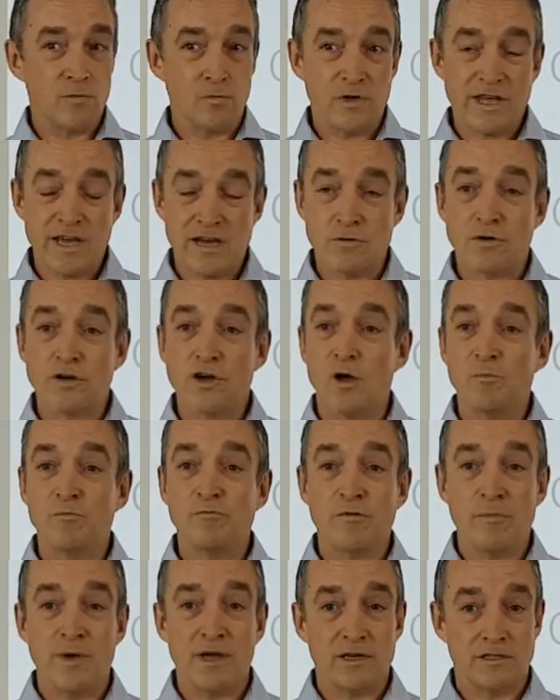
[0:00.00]
And without
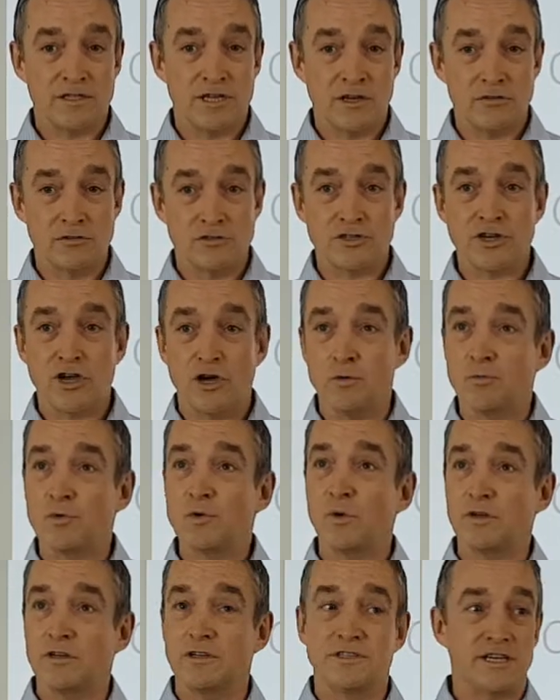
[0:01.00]
compromising on
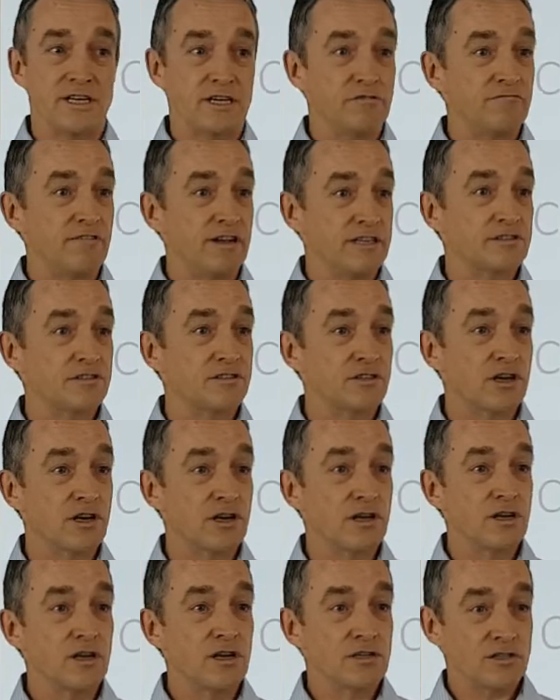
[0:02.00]
scope, quality and
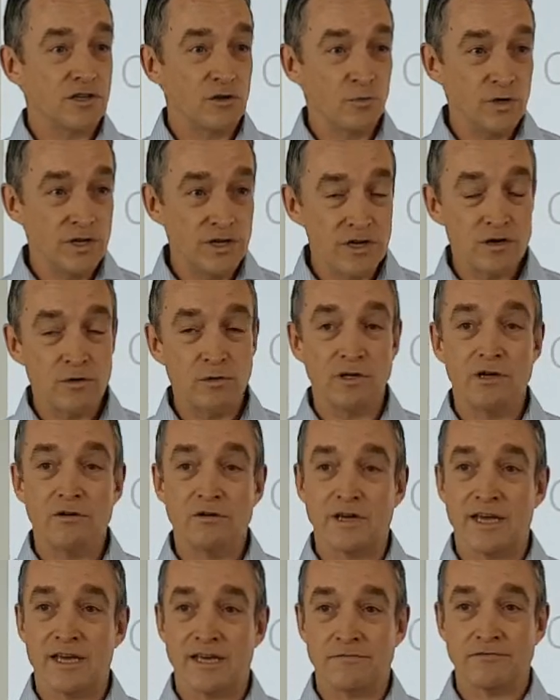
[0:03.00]
risk. So we no
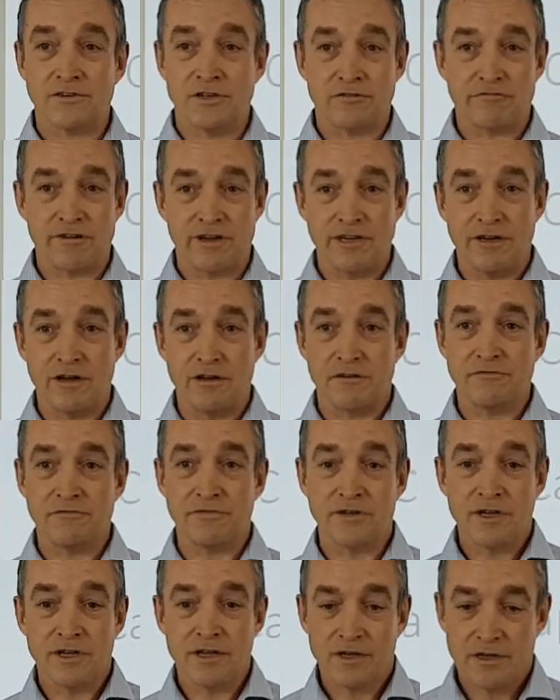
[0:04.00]
longer have to trade
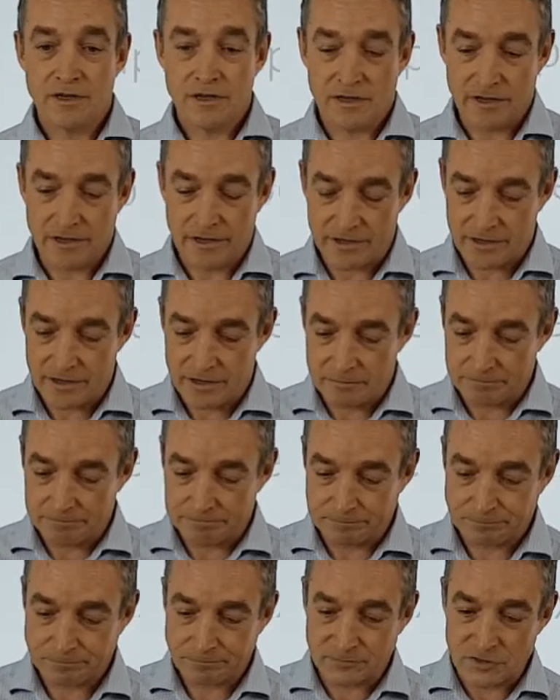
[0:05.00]
off.
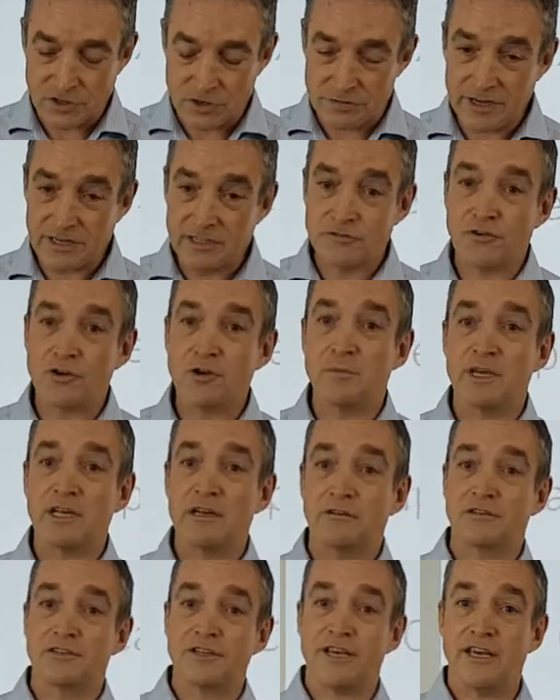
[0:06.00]
So thanks for
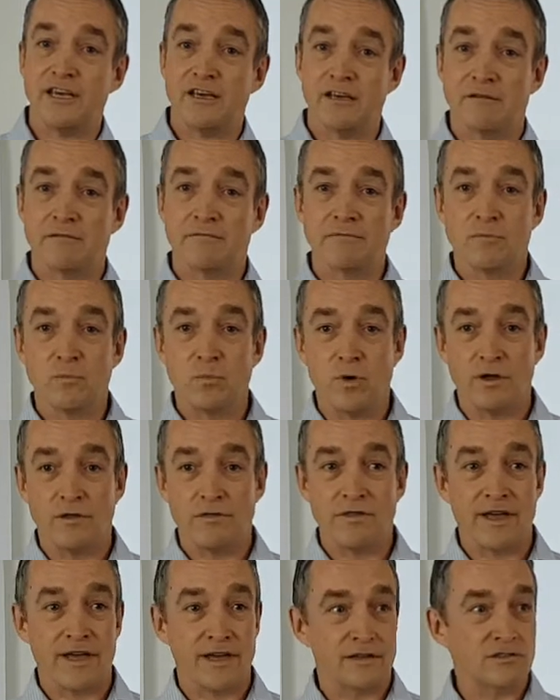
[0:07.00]
coming along to hear
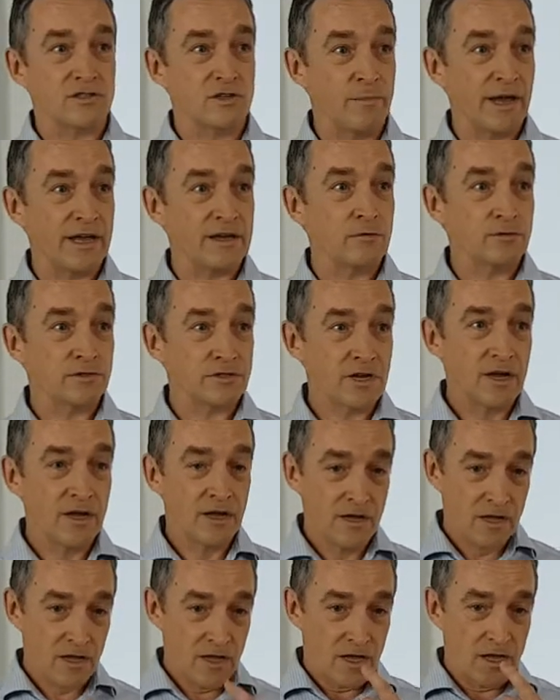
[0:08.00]
what that's about.
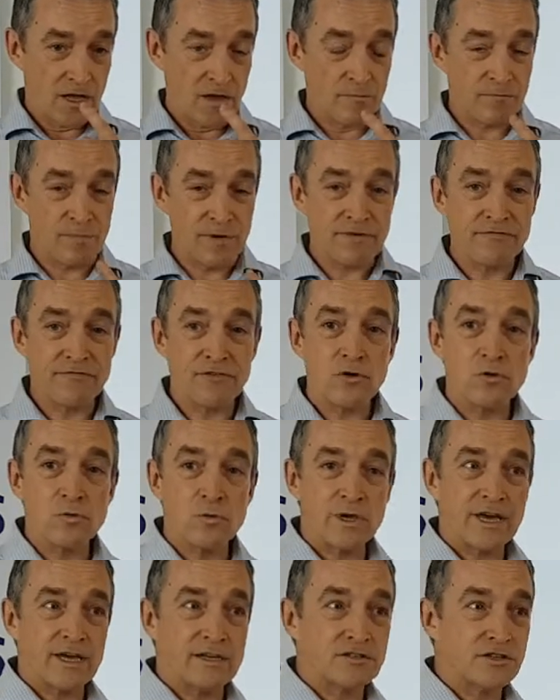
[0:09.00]

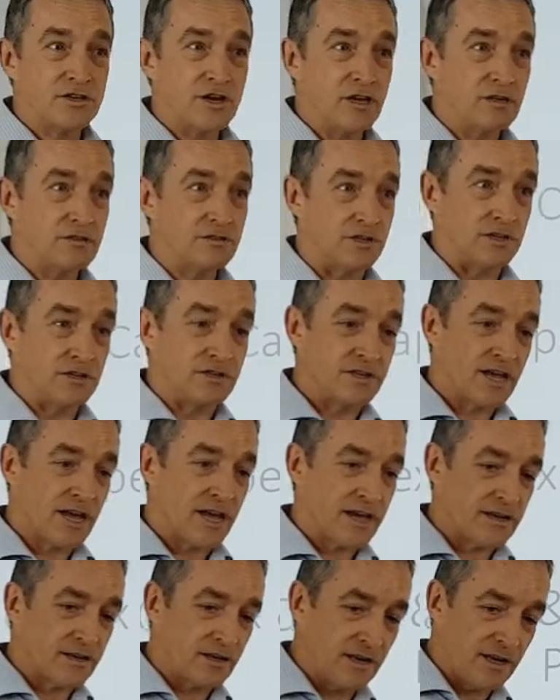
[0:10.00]
Before we get started,
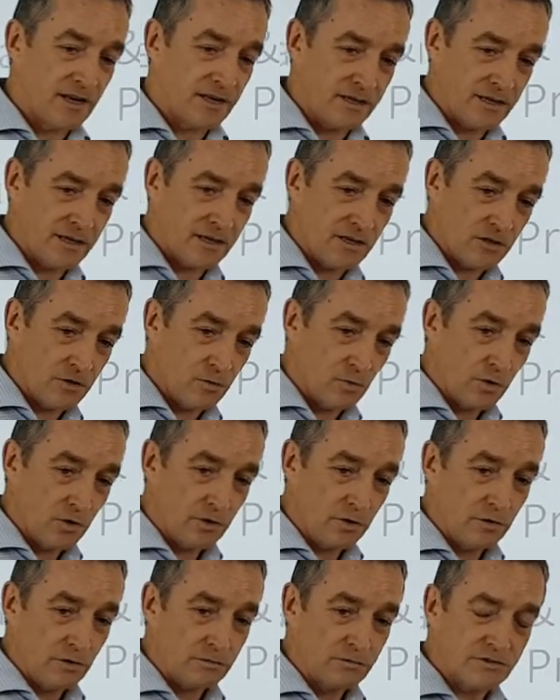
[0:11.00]
I'd like you
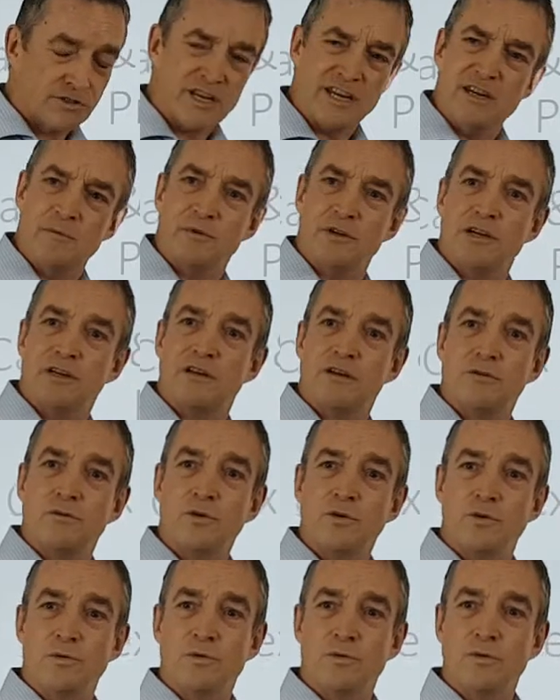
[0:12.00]
all... Does anybody
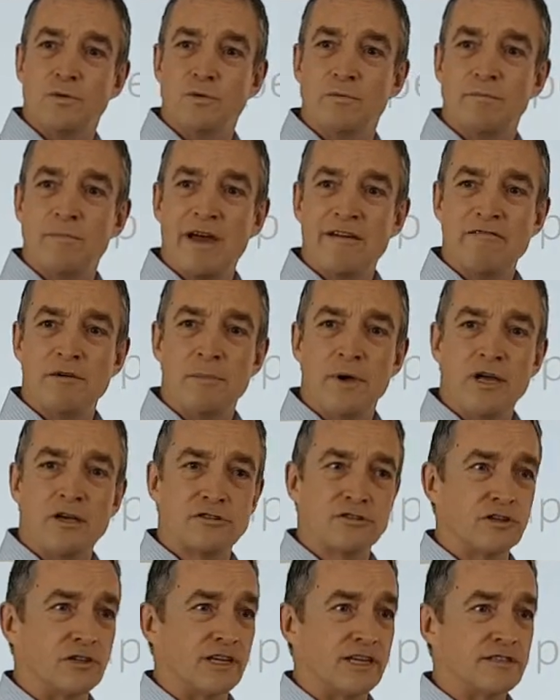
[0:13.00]
know who Barry
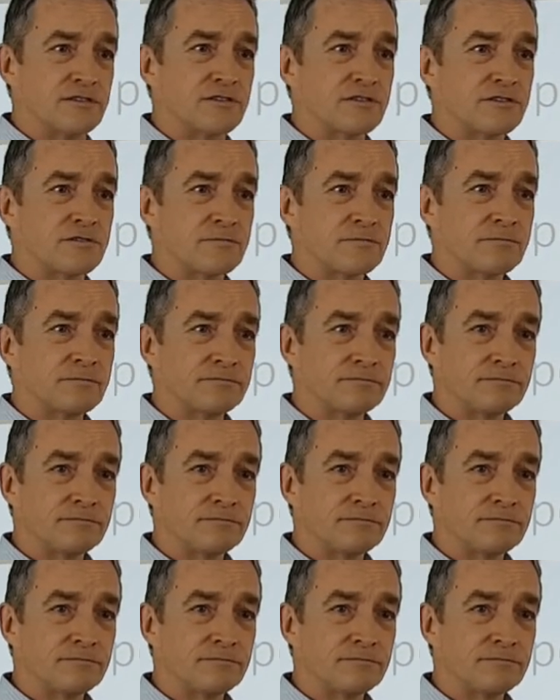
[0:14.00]
Marshall is?